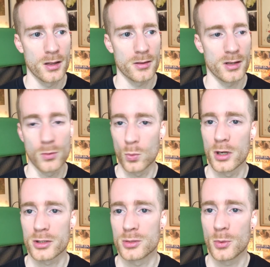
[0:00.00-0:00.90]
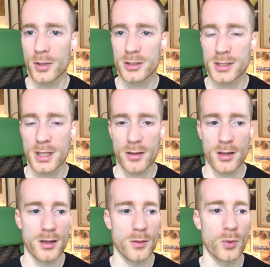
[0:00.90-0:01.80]
they didn't work super well
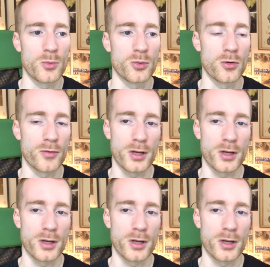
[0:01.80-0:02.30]
together. One was more of